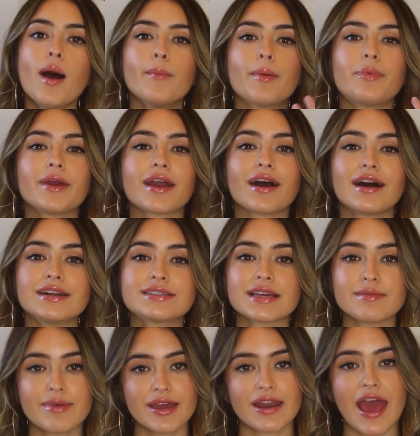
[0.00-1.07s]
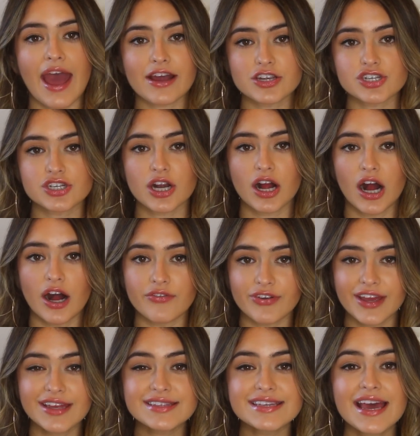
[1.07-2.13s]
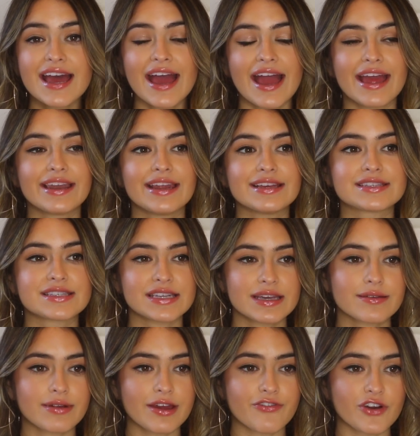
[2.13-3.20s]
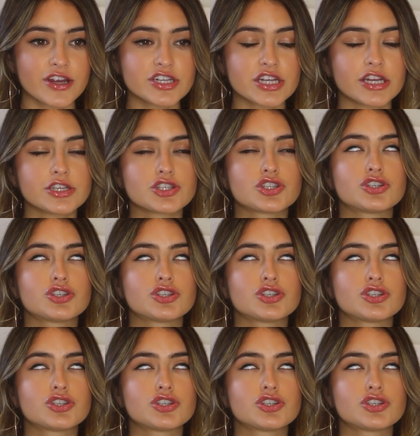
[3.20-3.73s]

but because I made extra of it and it's sitting in my fridge it is